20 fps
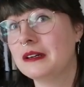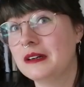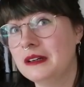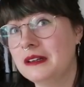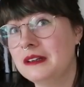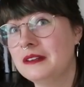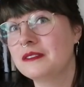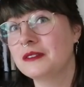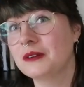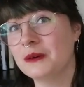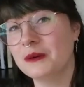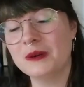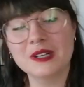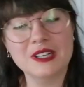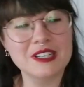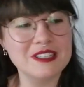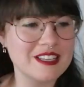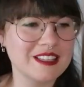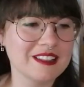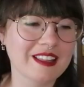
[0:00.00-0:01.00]
of
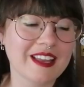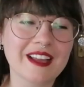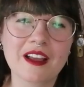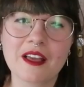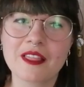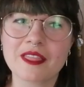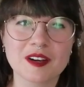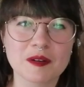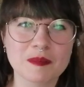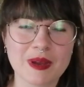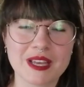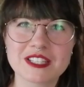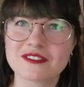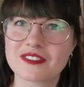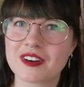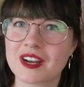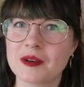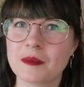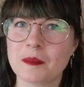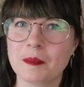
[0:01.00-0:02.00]
course and like their best
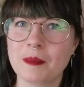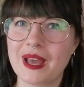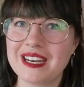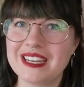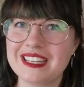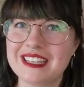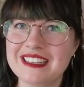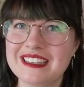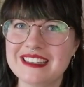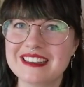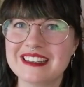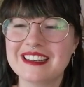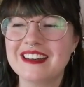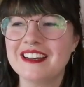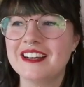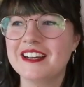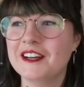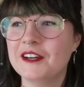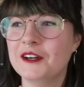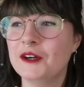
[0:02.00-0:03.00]
friend betty
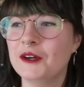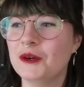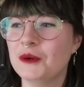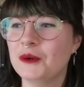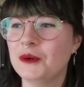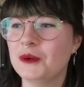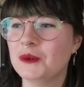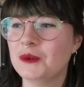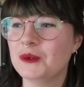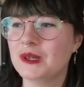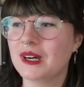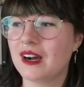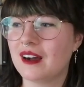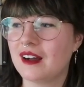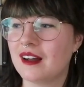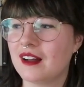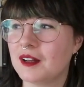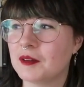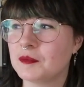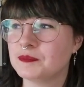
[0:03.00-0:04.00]
who
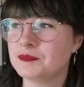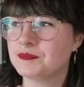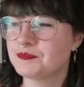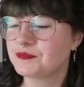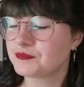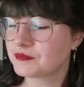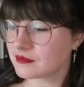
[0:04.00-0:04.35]
um